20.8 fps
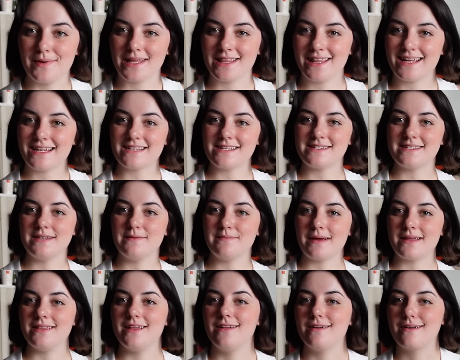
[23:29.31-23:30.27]
Like to see
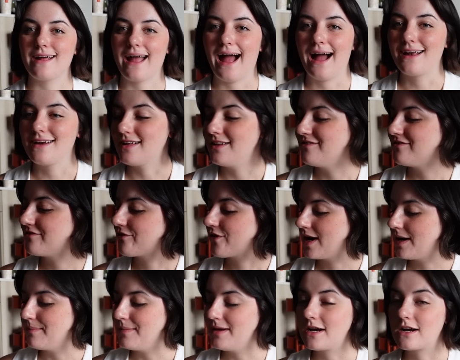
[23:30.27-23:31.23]
my little cat in
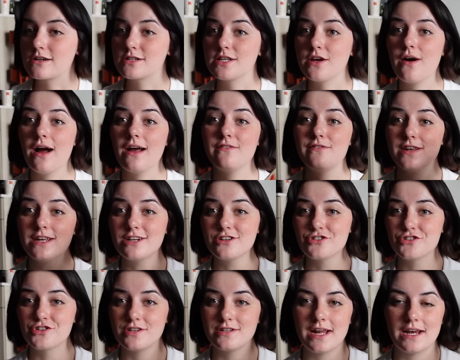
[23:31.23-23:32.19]
frame here. So I
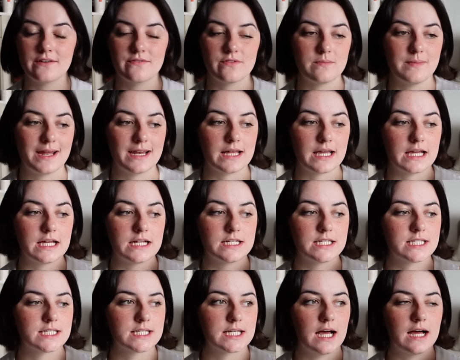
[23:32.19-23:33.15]
finished Night of the
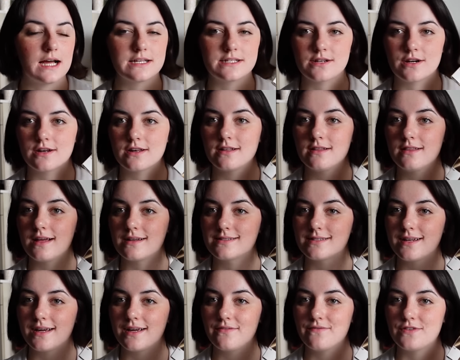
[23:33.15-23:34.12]
Mannequins. I started it
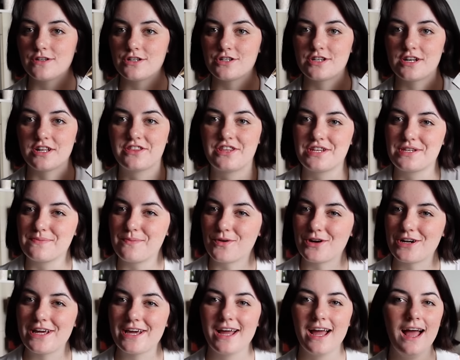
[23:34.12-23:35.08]
last night and finished it this
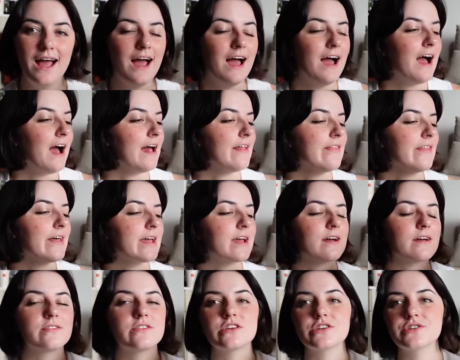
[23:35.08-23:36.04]
morning. And
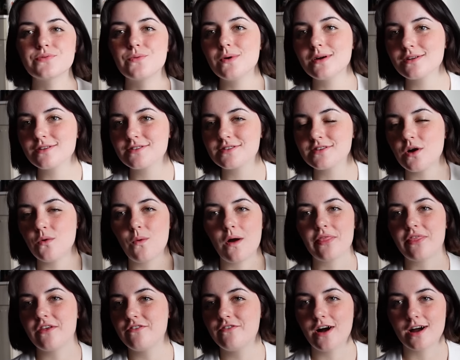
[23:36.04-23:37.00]
like, this was a
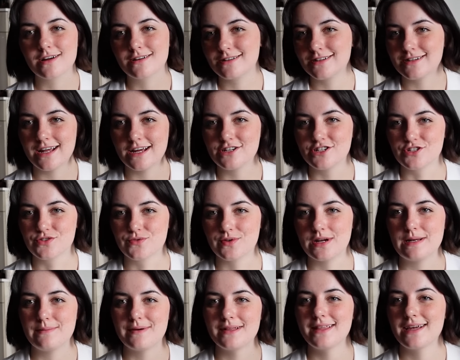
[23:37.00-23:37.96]
what the fuck did I just
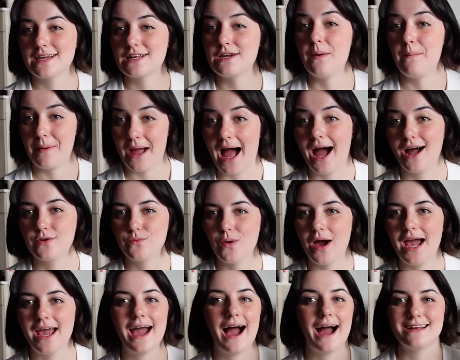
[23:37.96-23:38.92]
read, but like in a bad
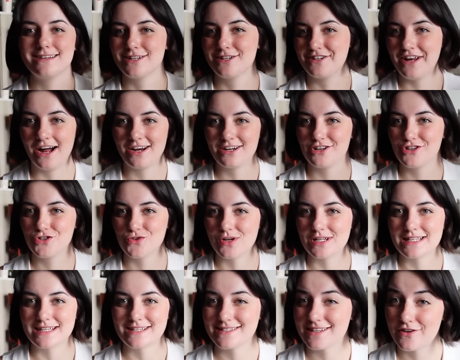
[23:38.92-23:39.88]
way. I did not
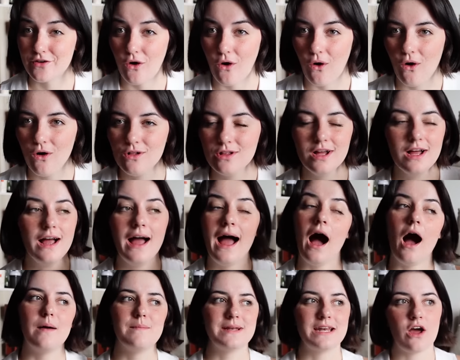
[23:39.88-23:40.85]
enjoy this at all.
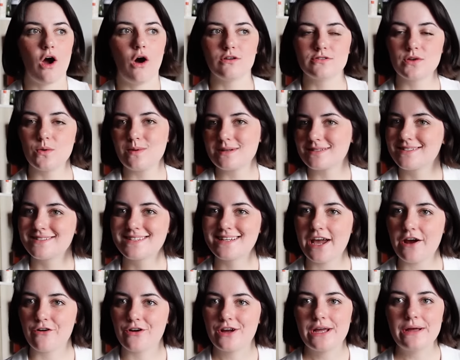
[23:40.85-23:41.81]
Um, and it also wasn't
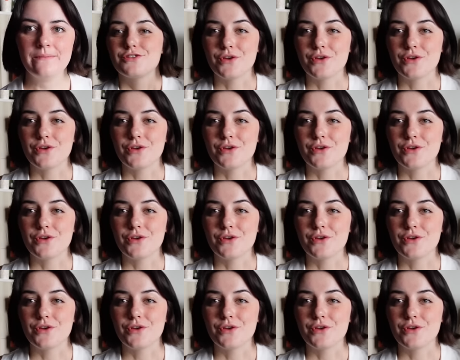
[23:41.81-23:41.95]
scary.